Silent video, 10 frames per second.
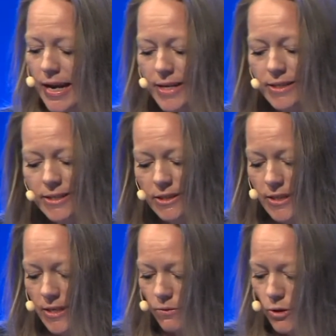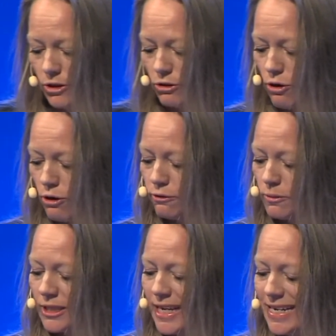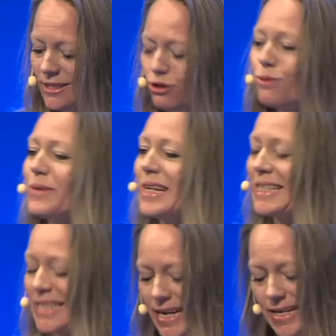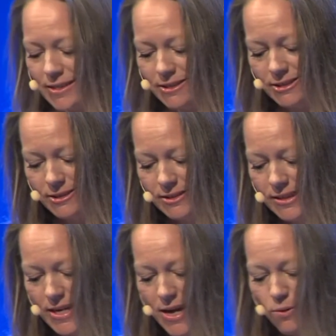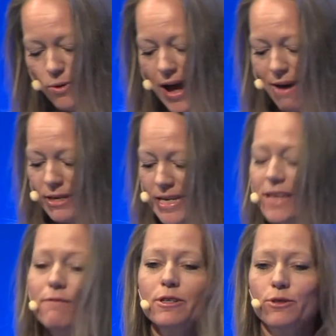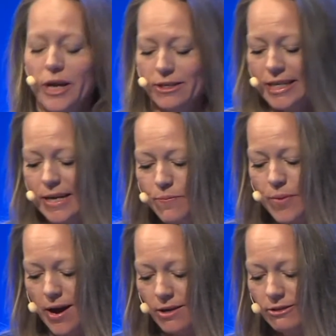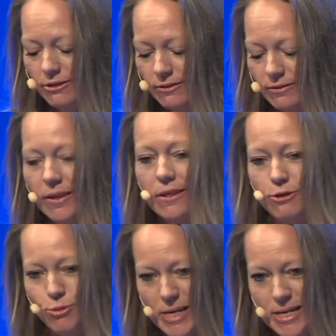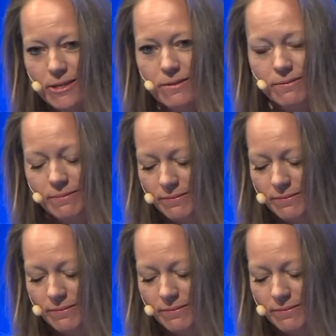Latency, which has gone from seconds to milliseconds, will have an even greater impact than speed.